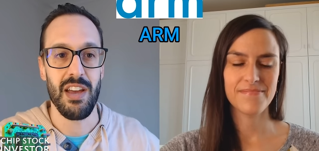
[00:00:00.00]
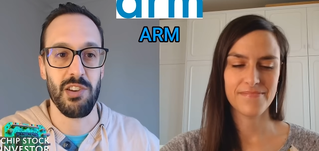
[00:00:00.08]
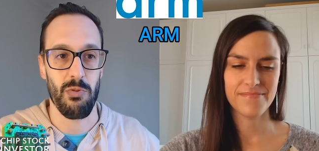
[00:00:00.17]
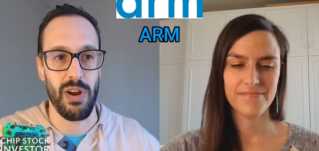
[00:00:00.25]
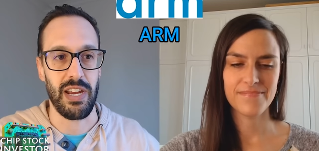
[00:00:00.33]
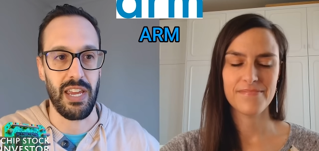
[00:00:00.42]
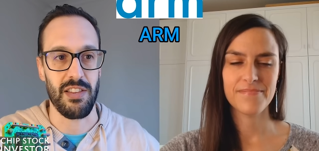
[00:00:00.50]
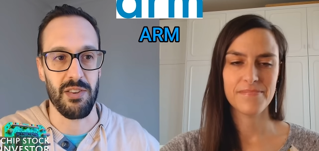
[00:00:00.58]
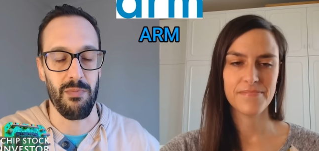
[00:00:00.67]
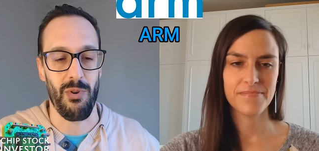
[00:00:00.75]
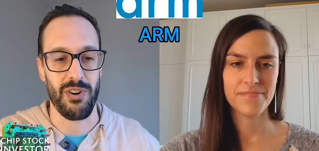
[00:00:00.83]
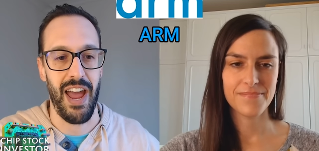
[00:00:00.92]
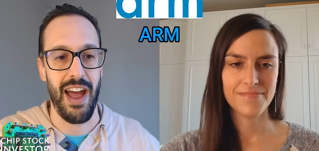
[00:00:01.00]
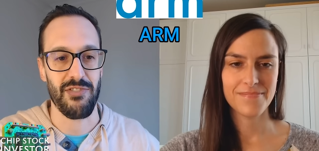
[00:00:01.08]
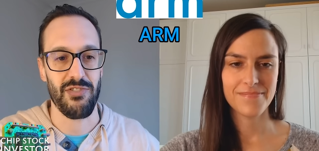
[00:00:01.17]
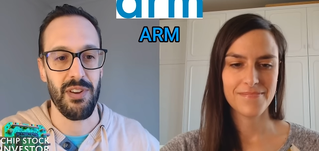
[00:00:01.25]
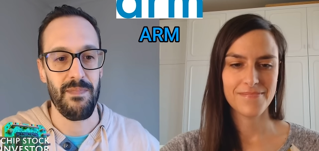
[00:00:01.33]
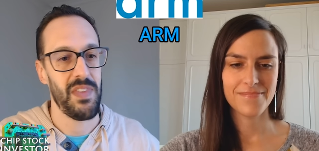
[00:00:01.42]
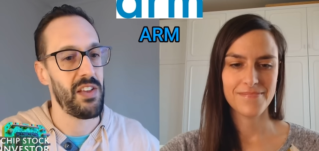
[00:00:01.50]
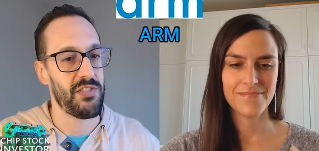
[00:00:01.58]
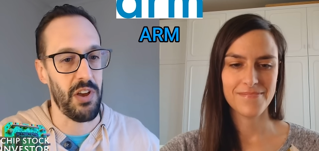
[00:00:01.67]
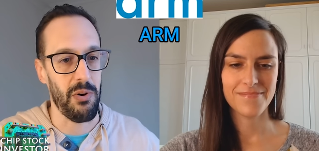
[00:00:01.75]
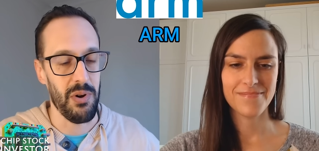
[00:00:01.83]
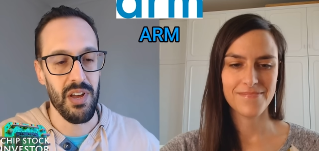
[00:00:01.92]
Speaker 1: to rake in some more cash.
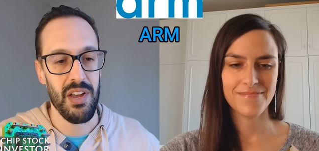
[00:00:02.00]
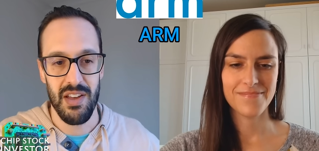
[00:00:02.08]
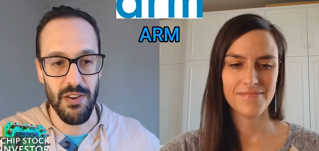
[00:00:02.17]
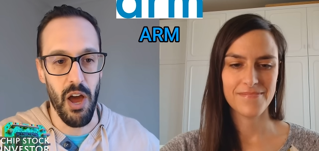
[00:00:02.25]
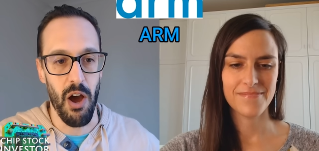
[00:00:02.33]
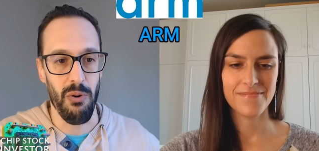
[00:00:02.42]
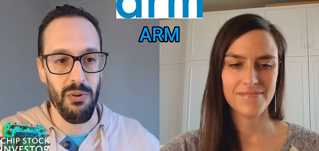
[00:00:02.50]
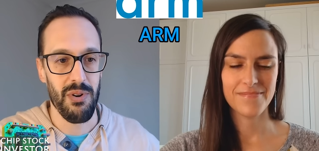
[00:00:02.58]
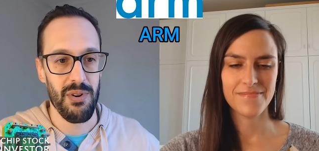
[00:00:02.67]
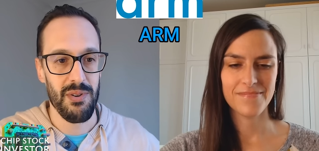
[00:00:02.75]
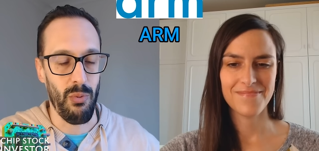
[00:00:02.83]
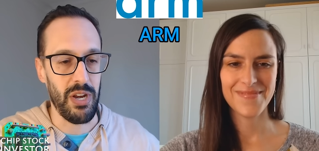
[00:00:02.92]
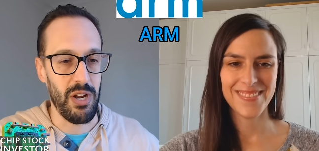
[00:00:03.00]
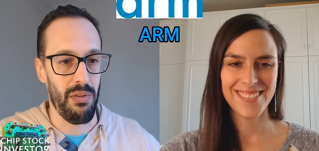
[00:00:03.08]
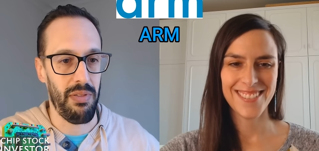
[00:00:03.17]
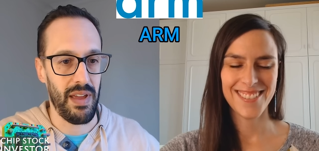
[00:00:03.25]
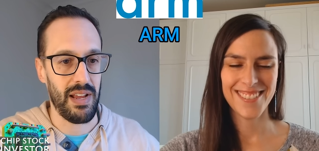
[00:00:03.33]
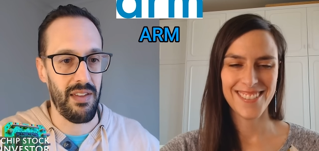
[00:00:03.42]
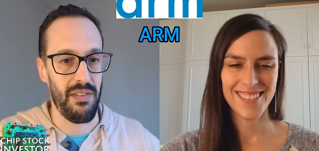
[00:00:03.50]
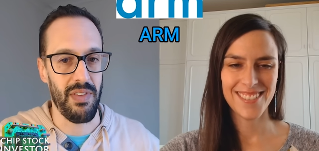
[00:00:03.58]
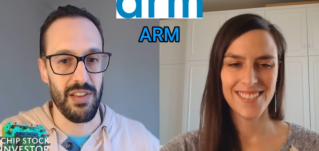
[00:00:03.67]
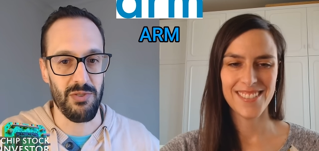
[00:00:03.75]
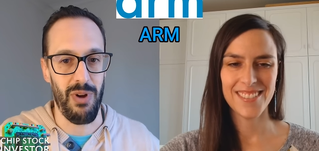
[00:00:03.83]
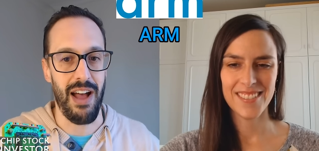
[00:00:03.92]
So, no, we don't think
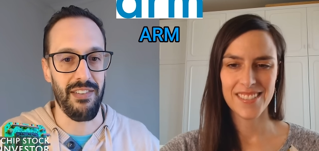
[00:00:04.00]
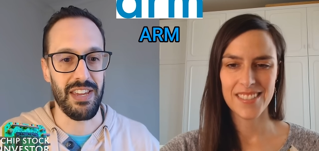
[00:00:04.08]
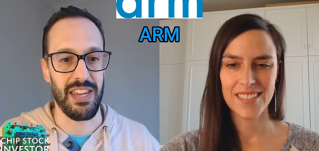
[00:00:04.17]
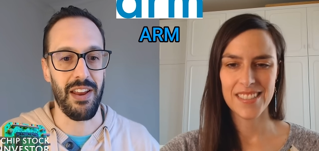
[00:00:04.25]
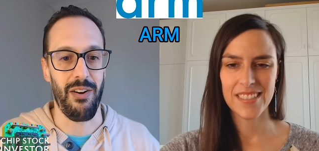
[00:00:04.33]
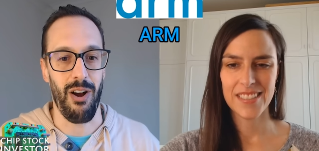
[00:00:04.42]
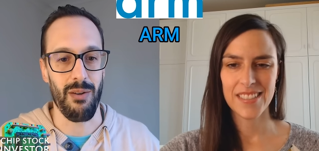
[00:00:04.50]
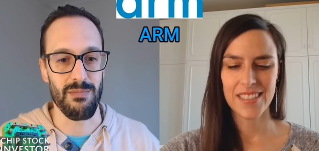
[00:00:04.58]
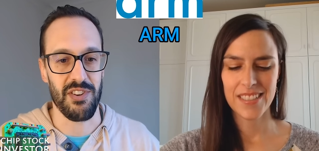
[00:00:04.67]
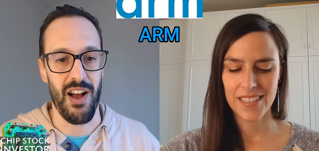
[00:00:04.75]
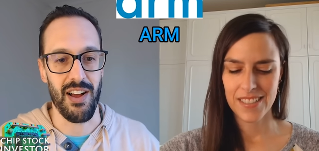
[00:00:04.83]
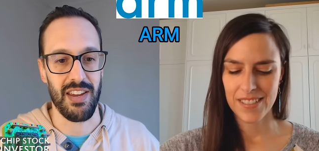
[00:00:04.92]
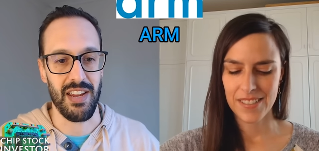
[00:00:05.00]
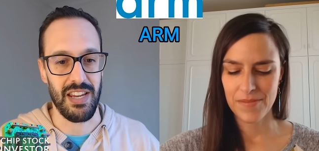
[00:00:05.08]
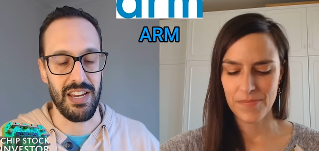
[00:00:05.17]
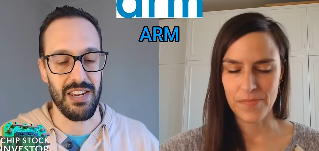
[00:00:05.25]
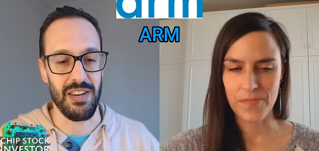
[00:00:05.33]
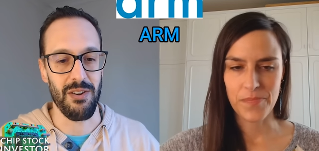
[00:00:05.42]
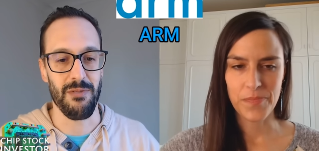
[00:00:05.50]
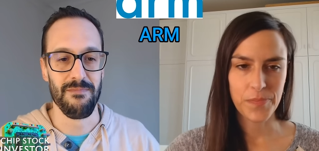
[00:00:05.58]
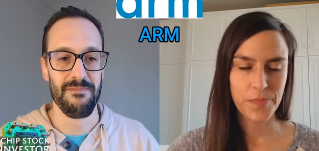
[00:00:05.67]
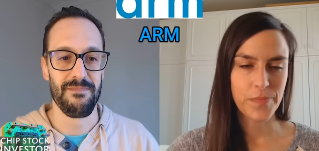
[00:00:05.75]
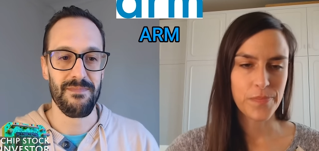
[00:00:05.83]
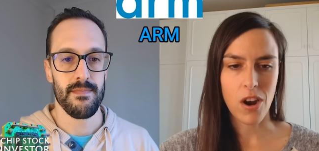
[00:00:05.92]
this rally in ARM stock can continue.
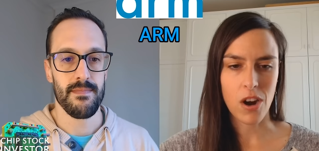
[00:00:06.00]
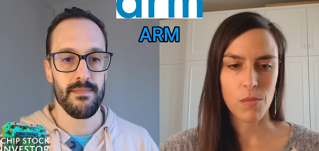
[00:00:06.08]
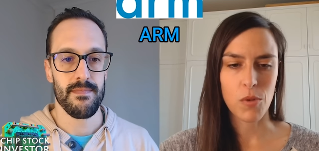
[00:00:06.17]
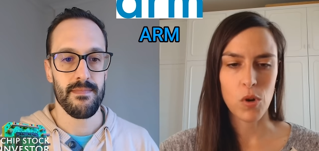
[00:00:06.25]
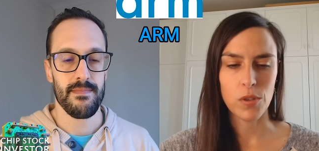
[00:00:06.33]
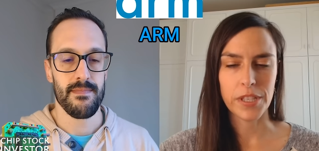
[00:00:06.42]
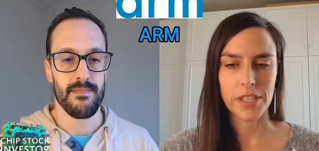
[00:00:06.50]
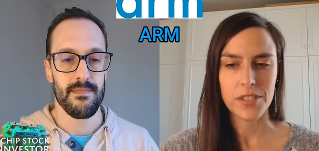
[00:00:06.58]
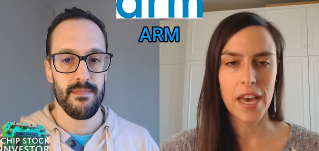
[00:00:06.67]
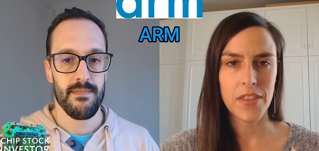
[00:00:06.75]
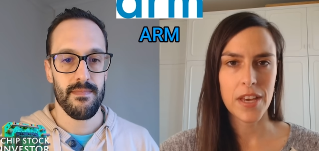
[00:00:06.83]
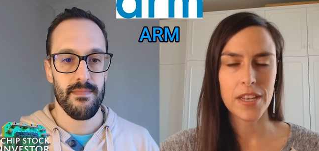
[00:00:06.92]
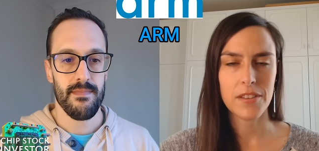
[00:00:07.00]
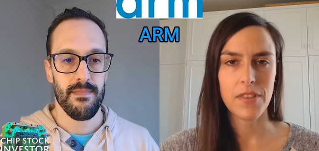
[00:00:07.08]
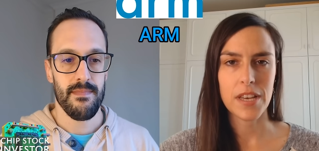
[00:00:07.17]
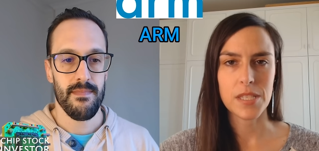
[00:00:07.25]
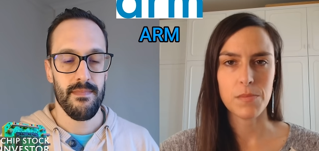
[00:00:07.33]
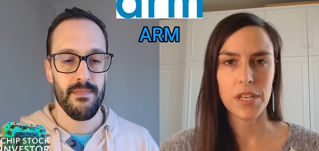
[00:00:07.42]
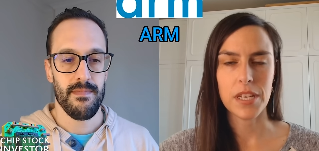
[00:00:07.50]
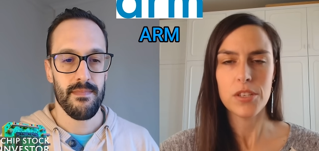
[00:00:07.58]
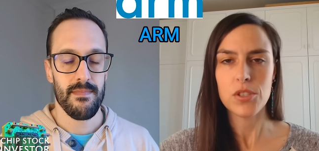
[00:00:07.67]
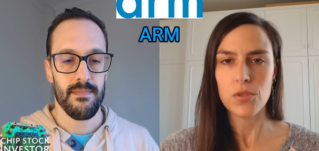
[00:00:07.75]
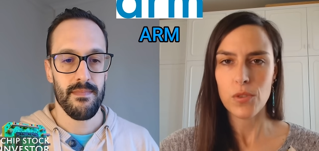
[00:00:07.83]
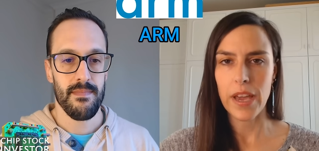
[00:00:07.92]
Speaker 2: Arm Holdings had that investment
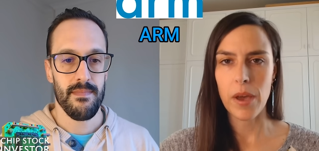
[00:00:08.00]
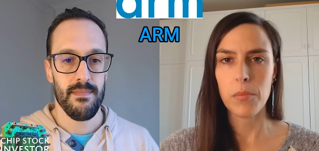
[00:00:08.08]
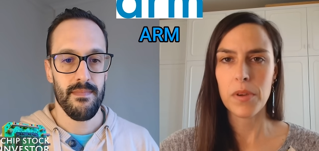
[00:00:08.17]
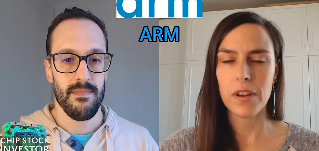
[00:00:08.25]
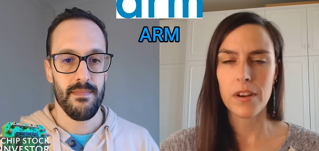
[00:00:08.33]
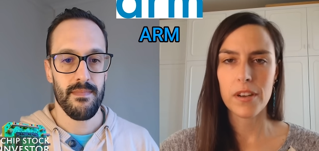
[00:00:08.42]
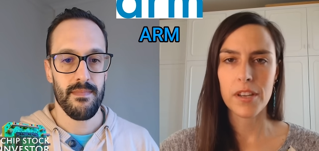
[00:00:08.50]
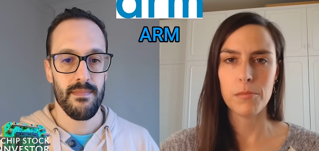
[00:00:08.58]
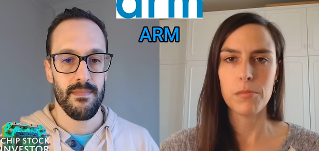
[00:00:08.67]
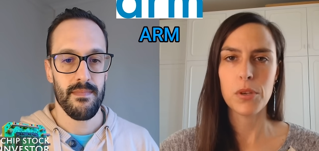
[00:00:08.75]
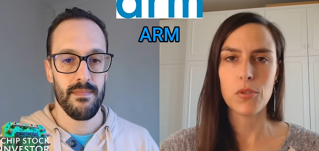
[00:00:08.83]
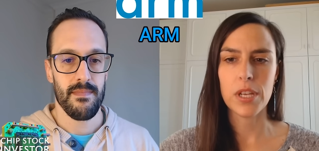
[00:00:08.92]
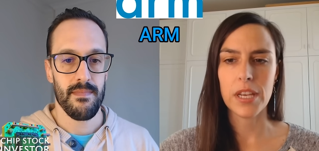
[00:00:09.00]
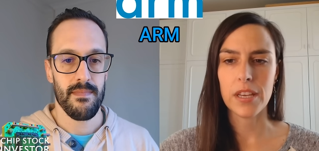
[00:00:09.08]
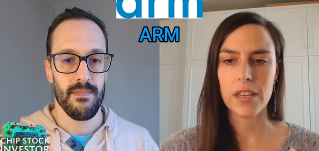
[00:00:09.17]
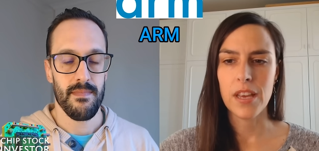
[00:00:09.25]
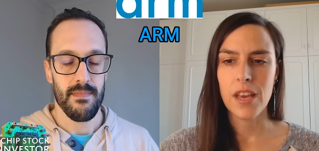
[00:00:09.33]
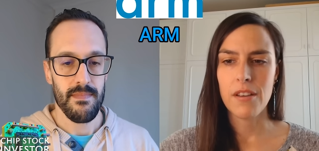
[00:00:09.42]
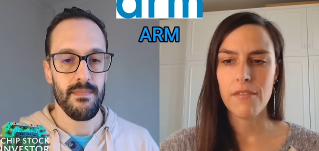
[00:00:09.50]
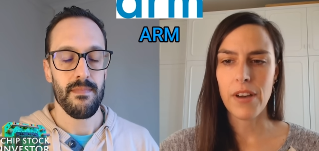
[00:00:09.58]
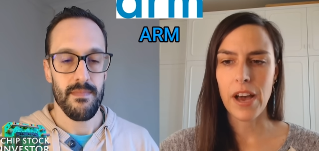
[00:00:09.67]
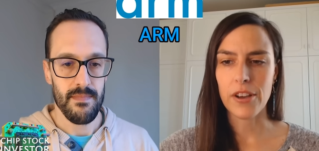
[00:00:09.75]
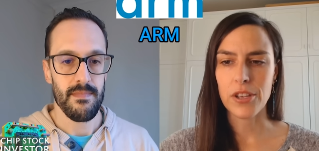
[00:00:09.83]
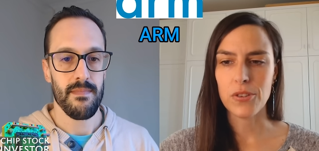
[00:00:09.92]
into Ampere Computing
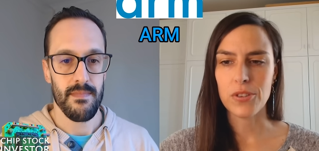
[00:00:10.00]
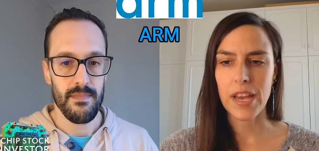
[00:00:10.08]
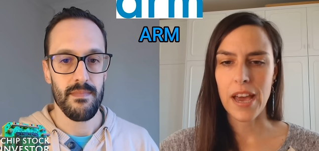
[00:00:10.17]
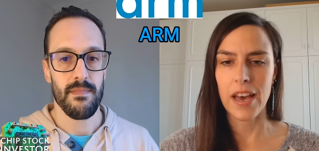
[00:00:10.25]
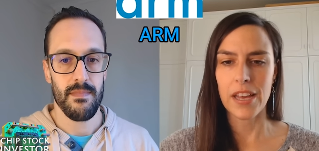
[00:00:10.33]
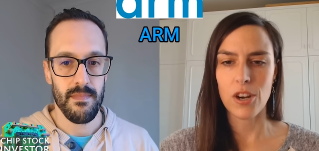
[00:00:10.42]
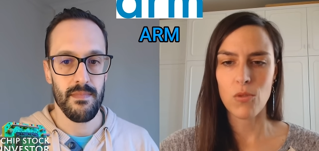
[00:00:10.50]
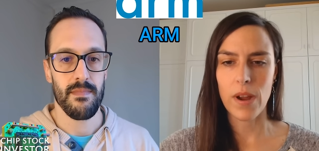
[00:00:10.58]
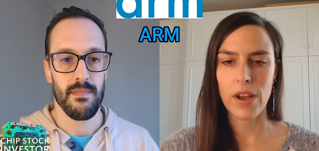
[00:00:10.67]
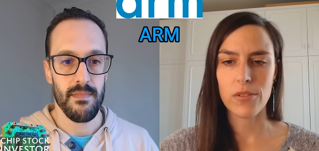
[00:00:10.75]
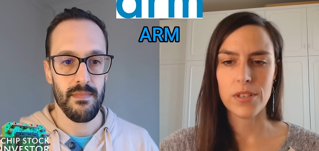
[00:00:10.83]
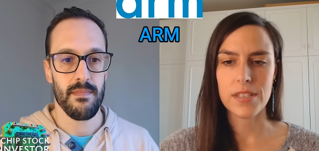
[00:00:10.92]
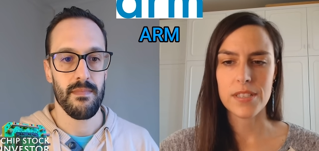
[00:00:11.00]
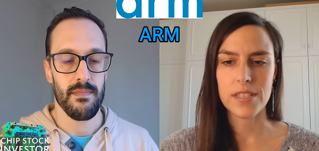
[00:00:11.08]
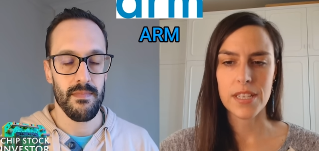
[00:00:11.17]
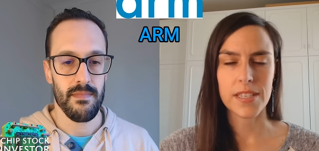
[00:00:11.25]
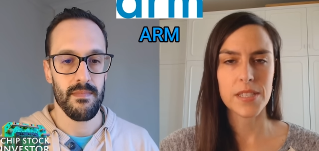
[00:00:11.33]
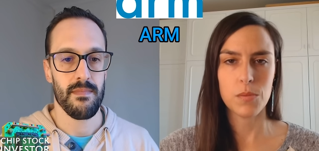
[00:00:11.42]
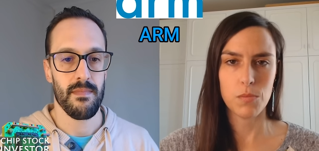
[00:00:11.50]
valued at around 6